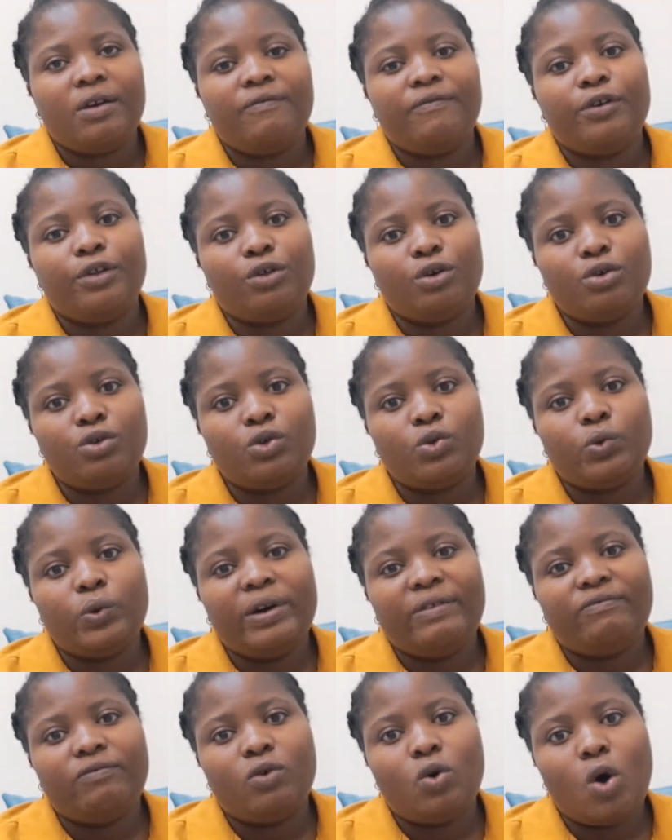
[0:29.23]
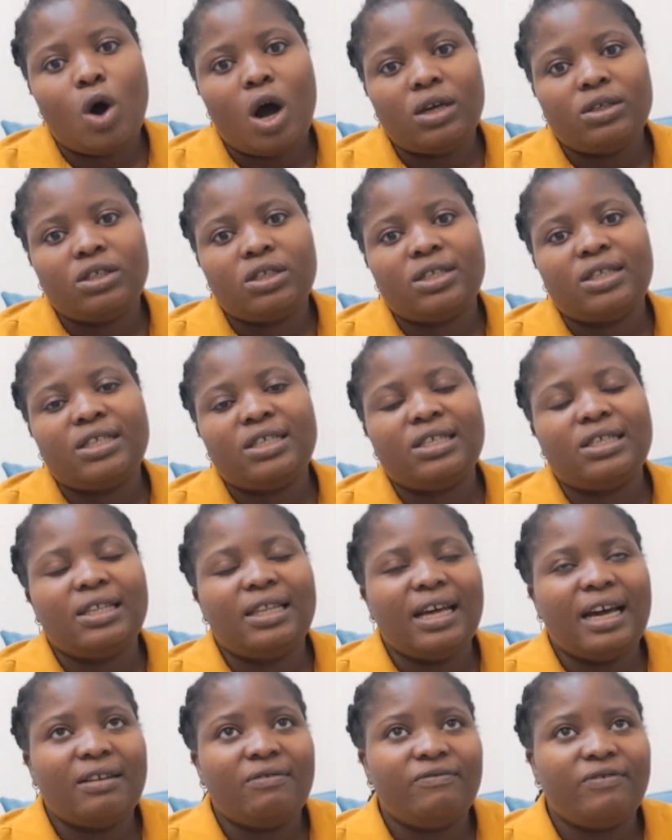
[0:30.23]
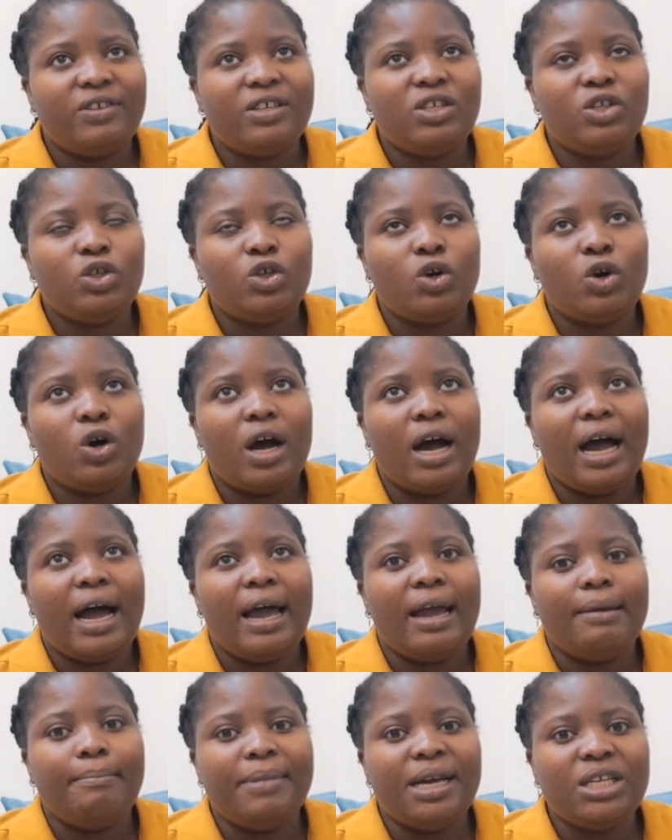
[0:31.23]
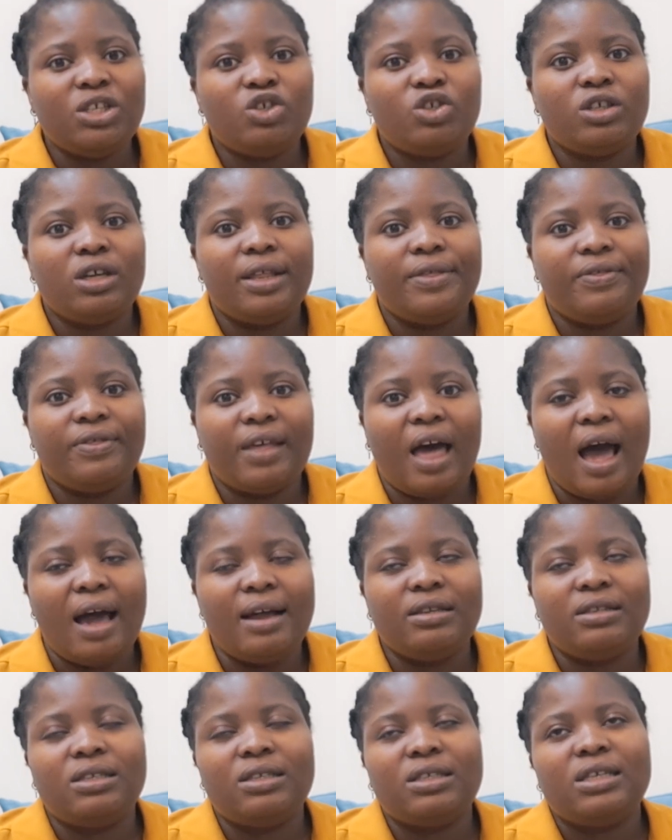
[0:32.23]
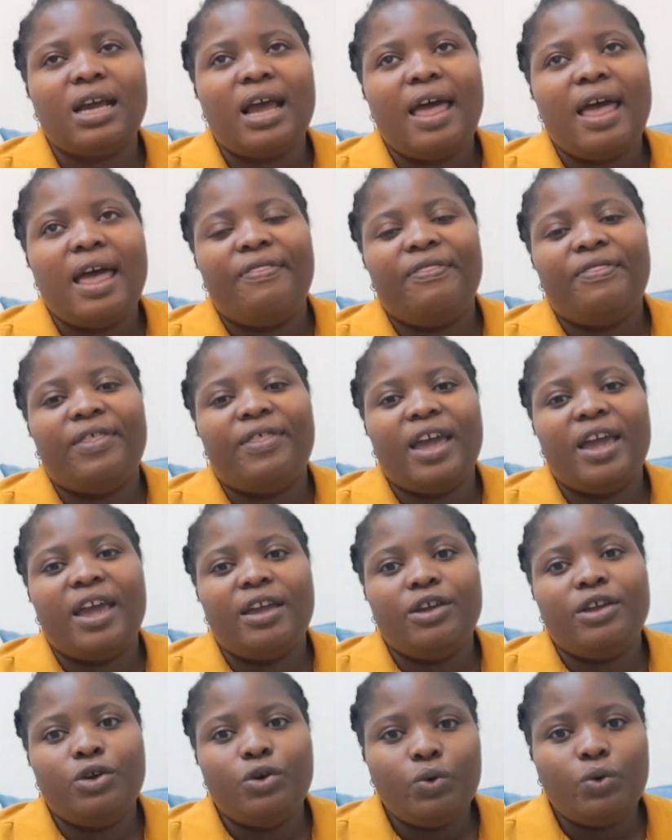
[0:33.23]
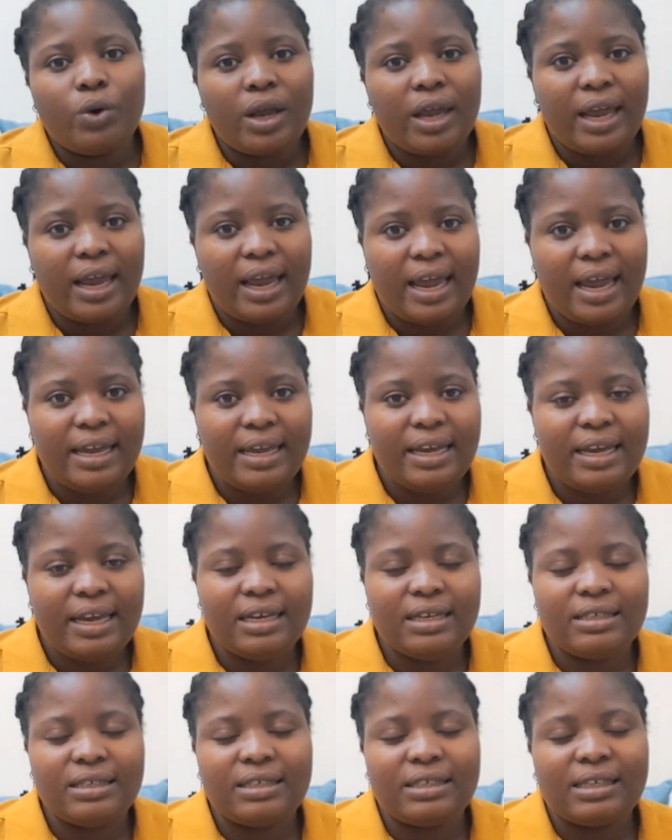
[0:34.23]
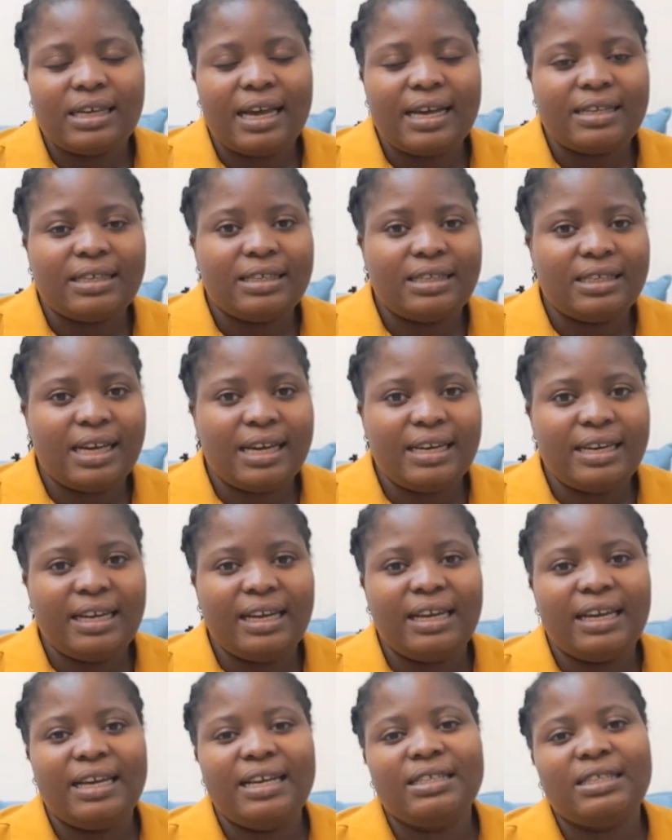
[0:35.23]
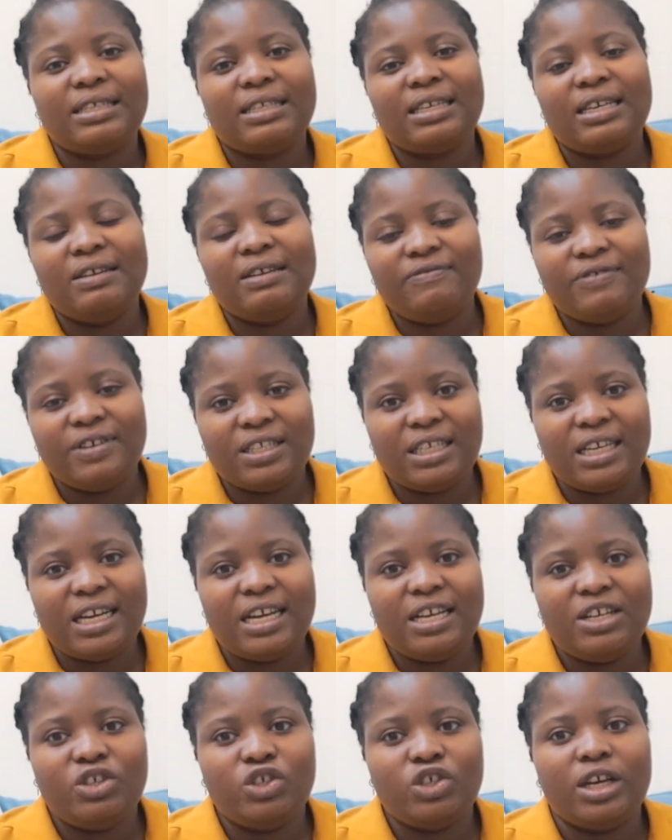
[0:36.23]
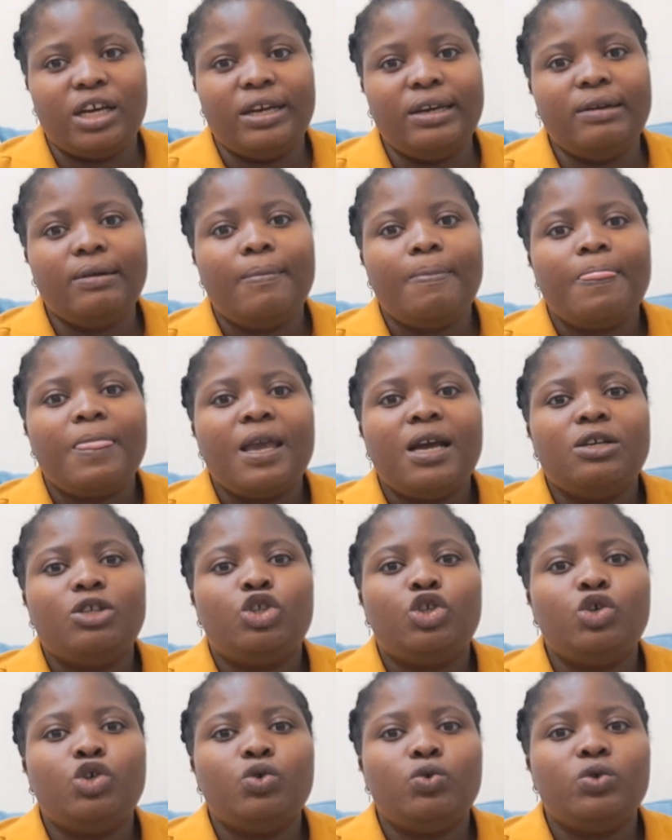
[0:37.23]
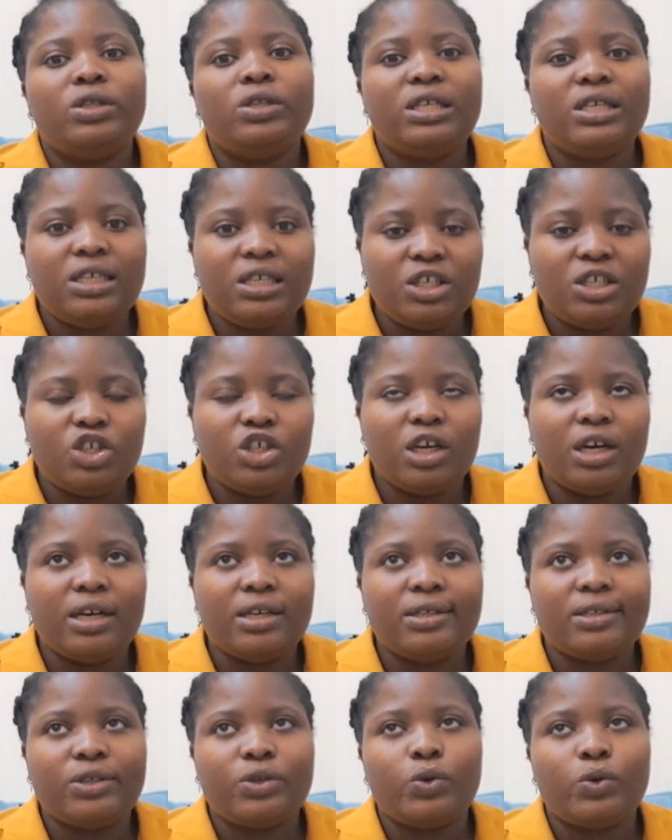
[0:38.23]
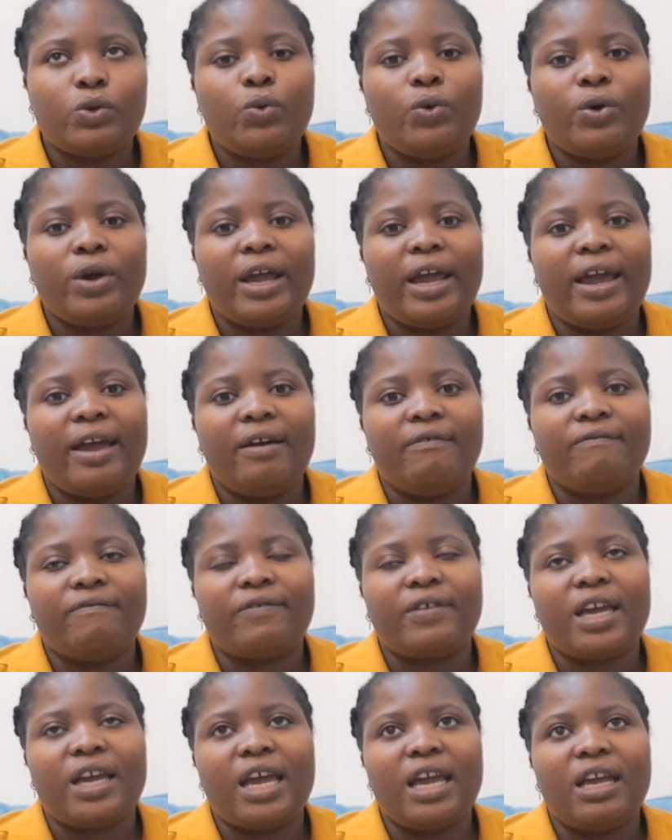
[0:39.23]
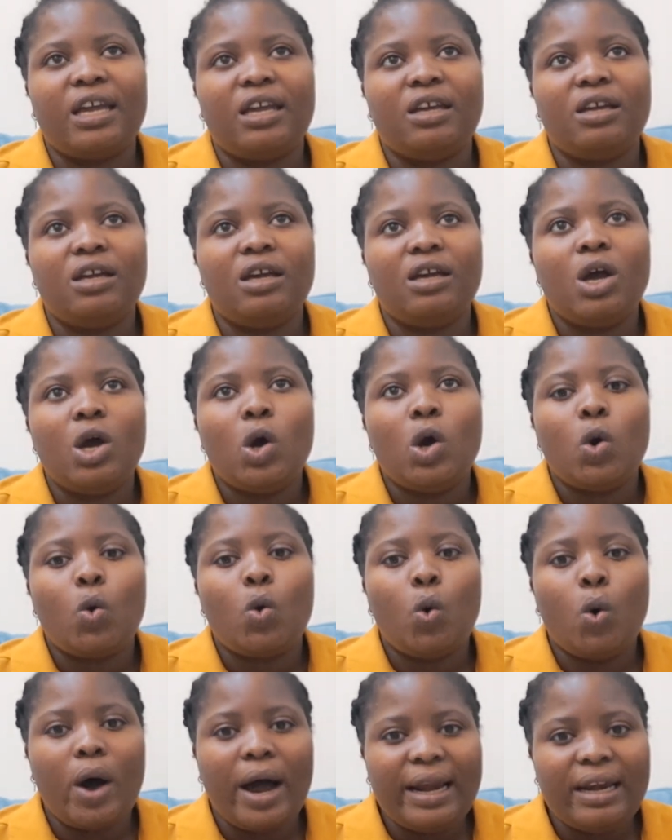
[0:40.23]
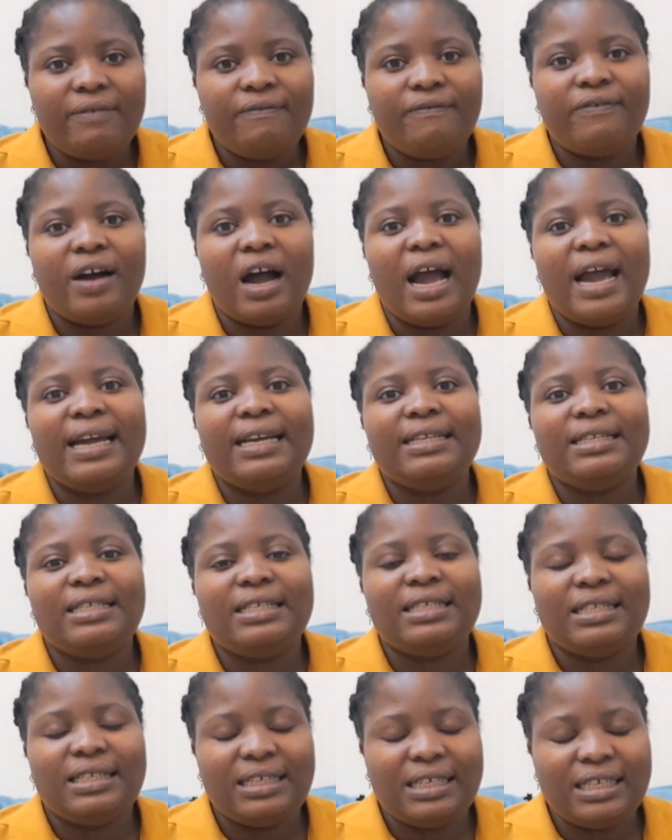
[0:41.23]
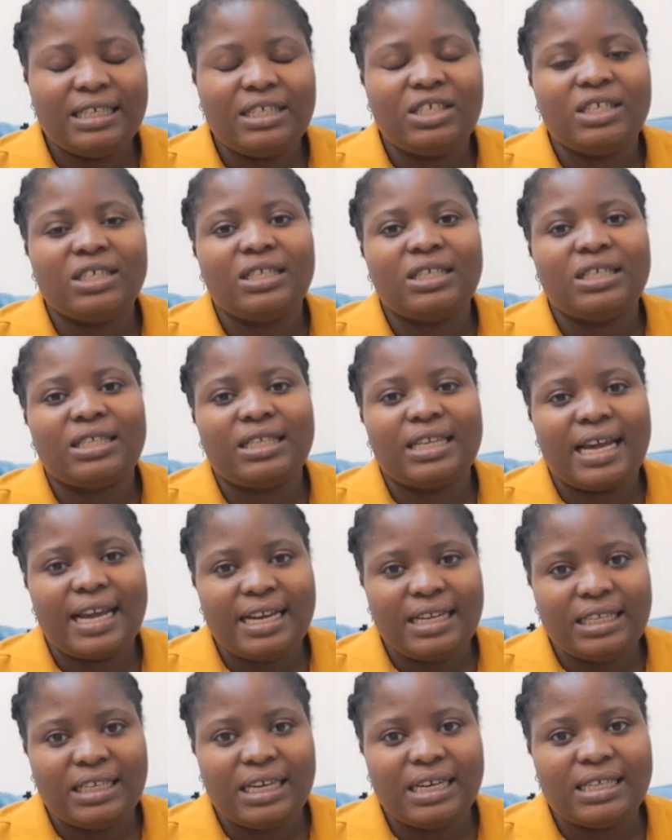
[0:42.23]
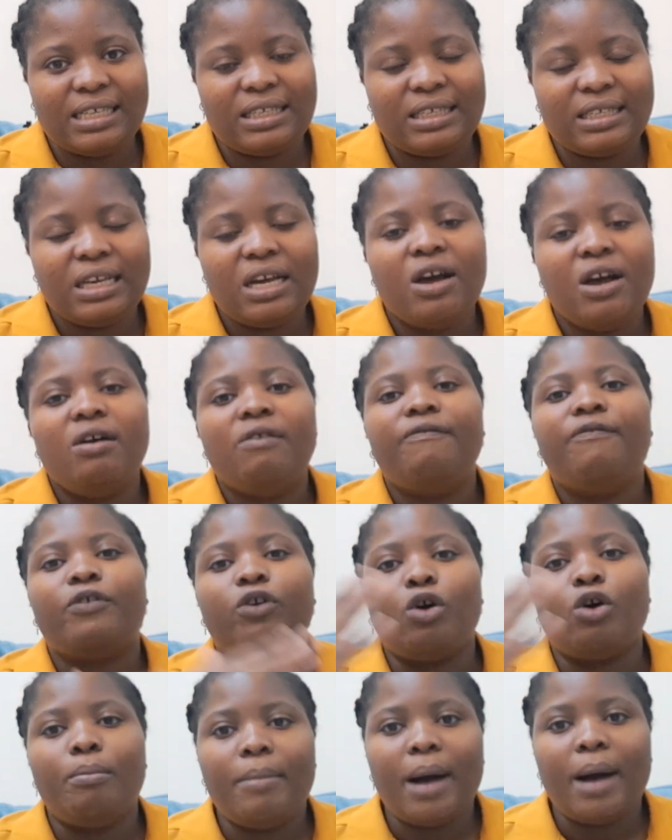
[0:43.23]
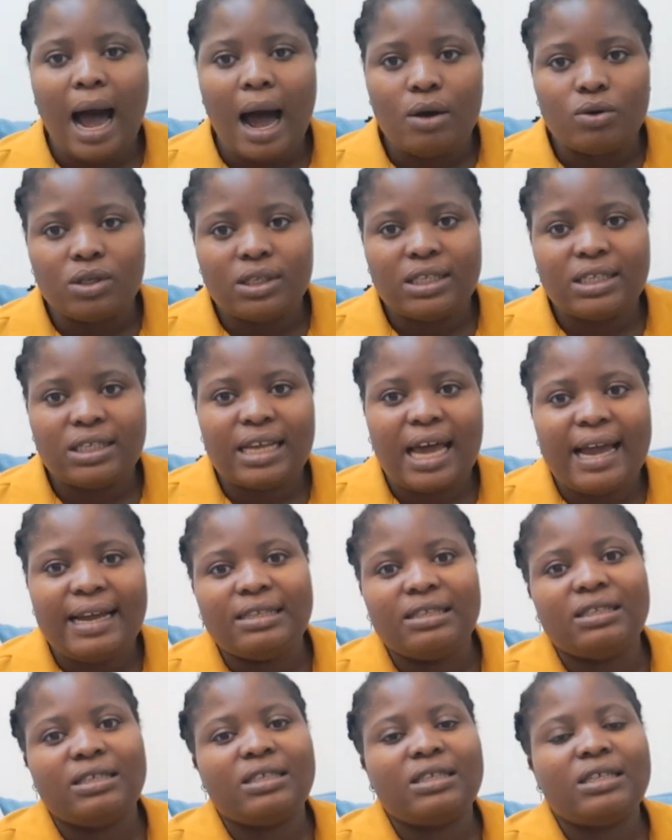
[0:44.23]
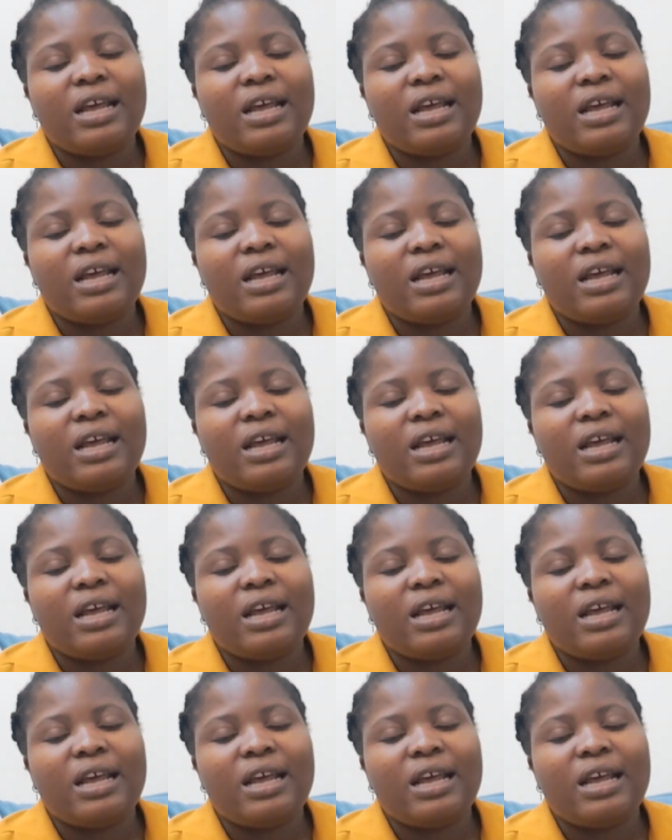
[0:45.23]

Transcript: For those who have watched that video, I mentioned that the UK is extending its invitation to teachers who have a qualified teacher status from outside